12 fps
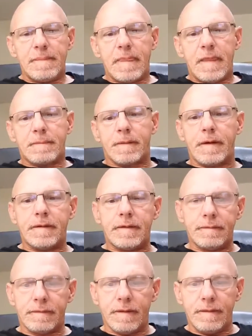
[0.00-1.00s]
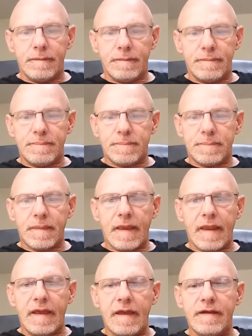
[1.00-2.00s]
Preston wrote
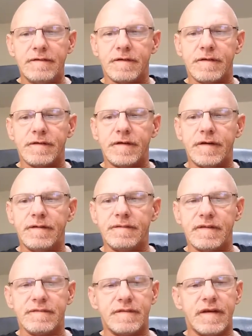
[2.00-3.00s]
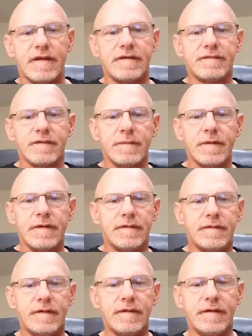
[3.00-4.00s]
his version of the events from his
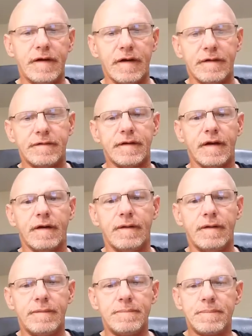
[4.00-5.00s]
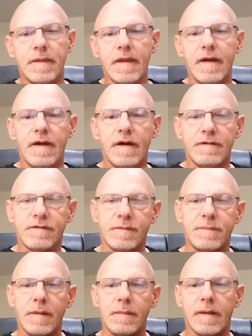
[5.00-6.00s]
jail cell for
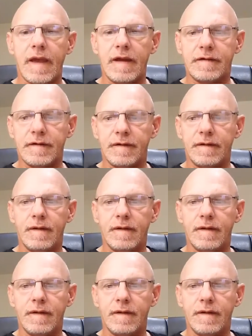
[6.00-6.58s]
publication,